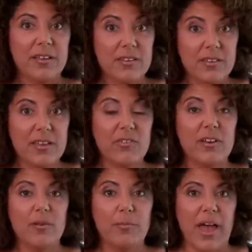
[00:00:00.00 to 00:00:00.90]

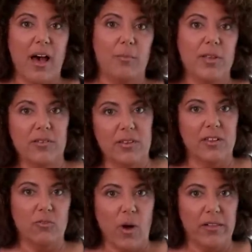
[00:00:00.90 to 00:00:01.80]
Stephen Baum is in
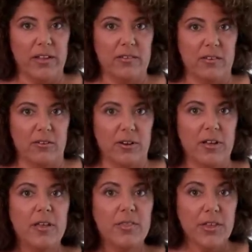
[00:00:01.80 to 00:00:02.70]
the Twilight Zone.
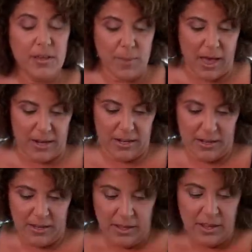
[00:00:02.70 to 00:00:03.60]
Think about it.
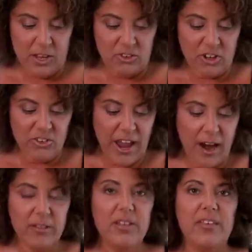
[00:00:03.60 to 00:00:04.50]
Judge
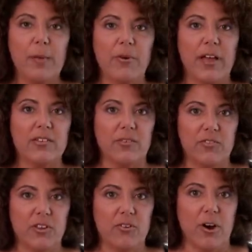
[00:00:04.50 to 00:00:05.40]
Carolyn Demarest of
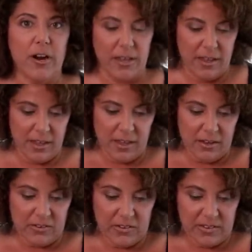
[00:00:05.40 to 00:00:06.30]
New York,
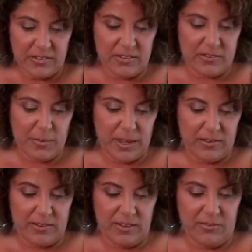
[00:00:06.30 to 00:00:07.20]
she says this about
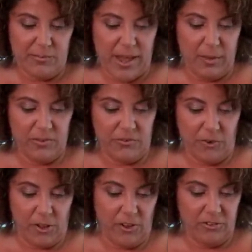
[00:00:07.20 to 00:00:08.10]
Stephen Baum's
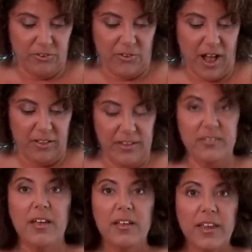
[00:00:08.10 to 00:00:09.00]
foreclosure
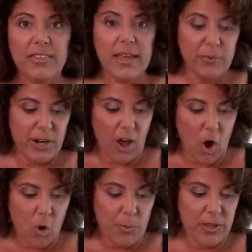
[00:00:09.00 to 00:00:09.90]
filings, that they would
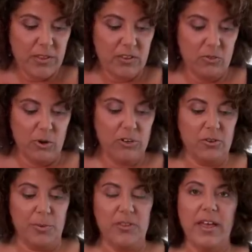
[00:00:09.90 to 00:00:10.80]
open the door
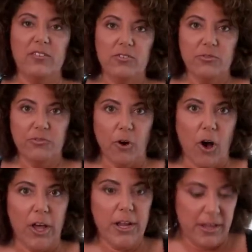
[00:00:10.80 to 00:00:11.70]
to potential
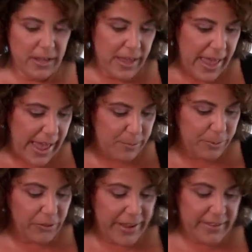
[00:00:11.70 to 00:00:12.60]
fraud and
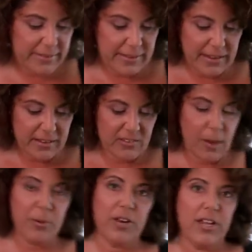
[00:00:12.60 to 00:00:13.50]
place in
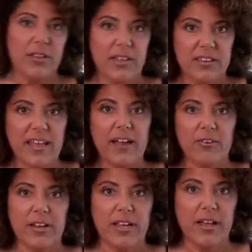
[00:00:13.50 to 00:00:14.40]
jeopardy the
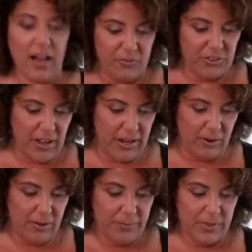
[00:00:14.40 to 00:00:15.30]
integrity of title